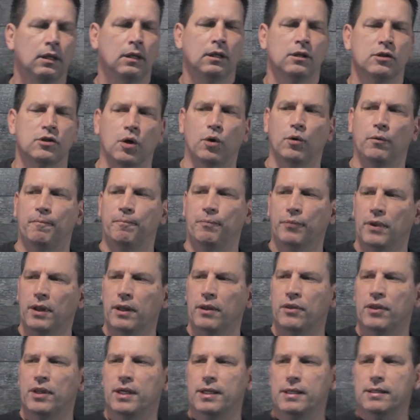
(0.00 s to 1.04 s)
So
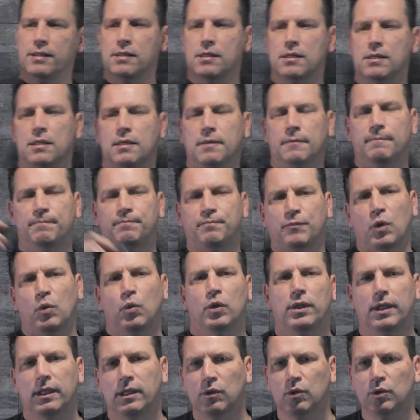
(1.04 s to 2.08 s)
this,
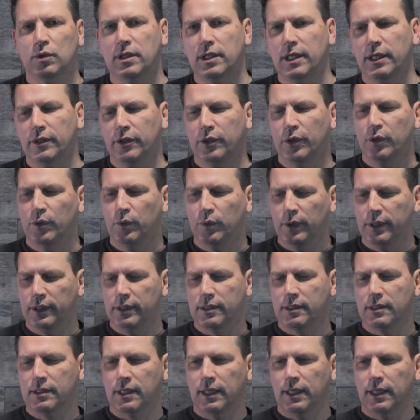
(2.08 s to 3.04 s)
what they don't tell you is